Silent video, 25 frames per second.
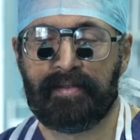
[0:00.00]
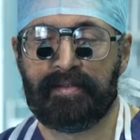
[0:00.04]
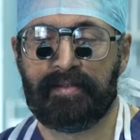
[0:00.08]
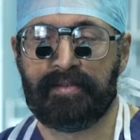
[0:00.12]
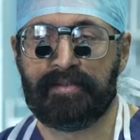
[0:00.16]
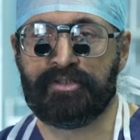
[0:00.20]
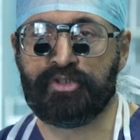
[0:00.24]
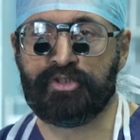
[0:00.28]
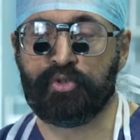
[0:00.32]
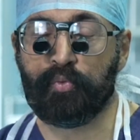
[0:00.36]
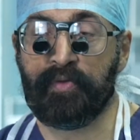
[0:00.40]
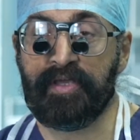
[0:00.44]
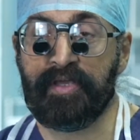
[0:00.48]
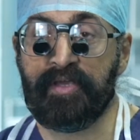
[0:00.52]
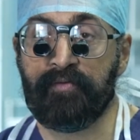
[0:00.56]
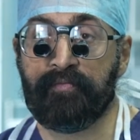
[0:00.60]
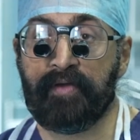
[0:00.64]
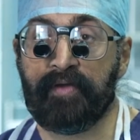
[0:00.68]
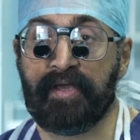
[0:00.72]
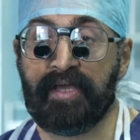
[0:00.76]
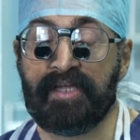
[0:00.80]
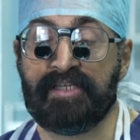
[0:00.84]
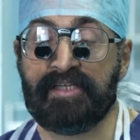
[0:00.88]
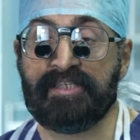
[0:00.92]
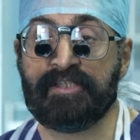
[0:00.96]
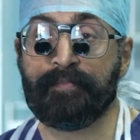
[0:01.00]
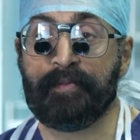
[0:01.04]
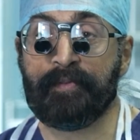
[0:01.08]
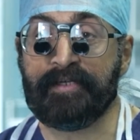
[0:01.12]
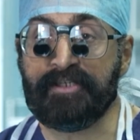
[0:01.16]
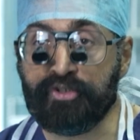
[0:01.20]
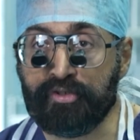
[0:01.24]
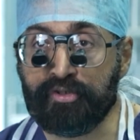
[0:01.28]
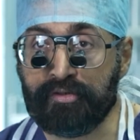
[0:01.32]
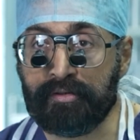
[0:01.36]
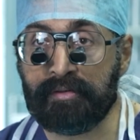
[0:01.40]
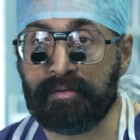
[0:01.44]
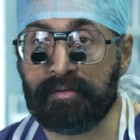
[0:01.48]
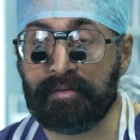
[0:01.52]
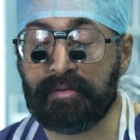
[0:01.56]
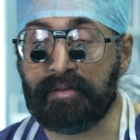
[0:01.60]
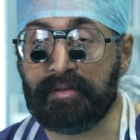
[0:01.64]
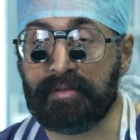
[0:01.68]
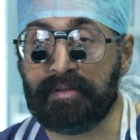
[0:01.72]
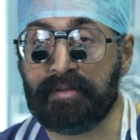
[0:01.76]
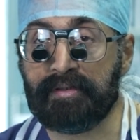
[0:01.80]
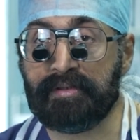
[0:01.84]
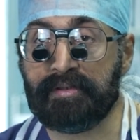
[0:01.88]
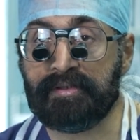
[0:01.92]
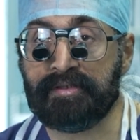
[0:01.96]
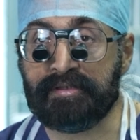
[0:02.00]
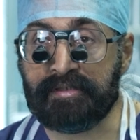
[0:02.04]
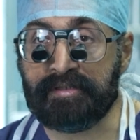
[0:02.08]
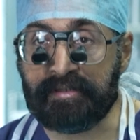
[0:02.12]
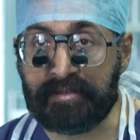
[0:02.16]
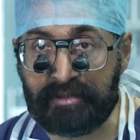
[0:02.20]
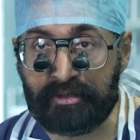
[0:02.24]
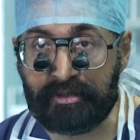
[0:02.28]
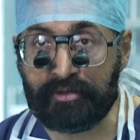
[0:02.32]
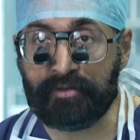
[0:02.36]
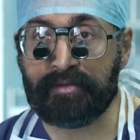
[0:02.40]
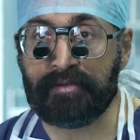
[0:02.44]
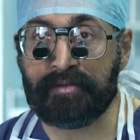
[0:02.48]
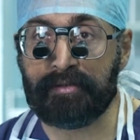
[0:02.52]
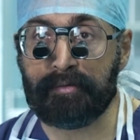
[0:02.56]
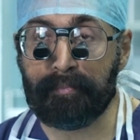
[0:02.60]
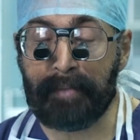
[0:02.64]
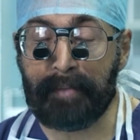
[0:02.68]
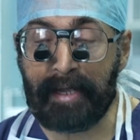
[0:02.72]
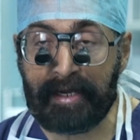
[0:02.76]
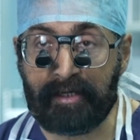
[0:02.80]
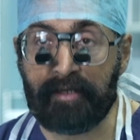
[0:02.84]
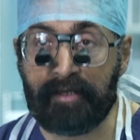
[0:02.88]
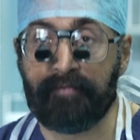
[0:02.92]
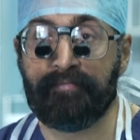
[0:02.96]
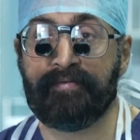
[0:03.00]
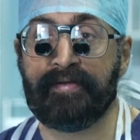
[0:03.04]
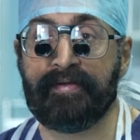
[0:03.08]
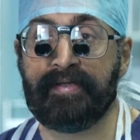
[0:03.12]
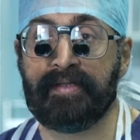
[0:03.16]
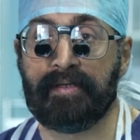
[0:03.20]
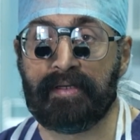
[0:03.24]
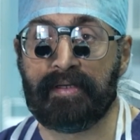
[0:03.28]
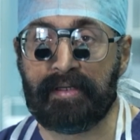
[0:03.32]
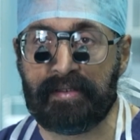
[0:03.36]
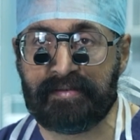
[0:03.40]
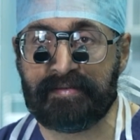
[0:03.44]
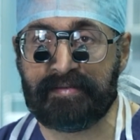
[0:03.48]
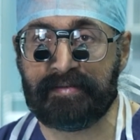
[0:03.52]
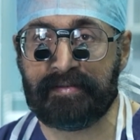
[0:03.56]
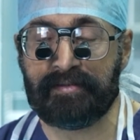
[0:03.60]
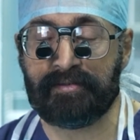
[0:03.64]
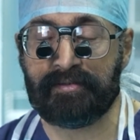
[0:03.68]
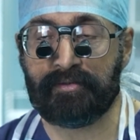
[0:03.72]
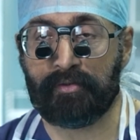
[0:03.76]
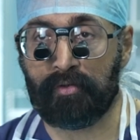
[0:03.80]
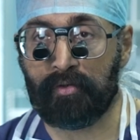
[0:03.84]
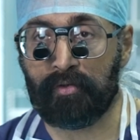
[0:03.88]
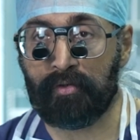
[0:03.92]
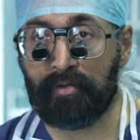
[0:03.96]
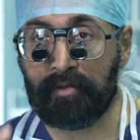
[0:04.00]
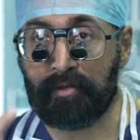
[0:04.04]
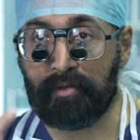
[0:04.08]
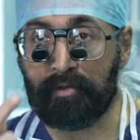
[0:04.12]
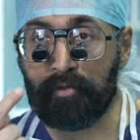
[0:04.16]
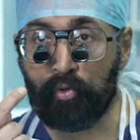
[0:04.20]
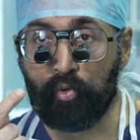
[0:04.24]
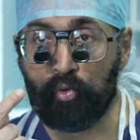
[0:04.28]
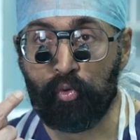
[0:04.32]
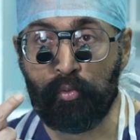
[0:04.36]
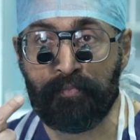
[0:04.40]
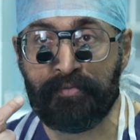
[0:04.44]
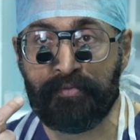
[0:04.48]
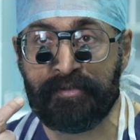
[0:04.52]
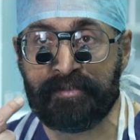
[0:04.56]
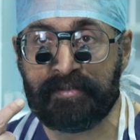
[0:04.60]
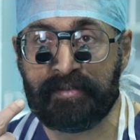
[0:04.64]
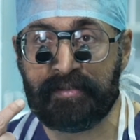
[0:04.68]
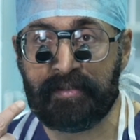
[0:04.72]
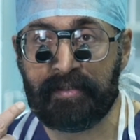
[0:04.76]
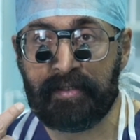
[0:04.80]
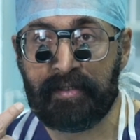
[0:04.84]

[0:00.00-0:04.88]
So we wear special surgical magnifying glasses or loupes.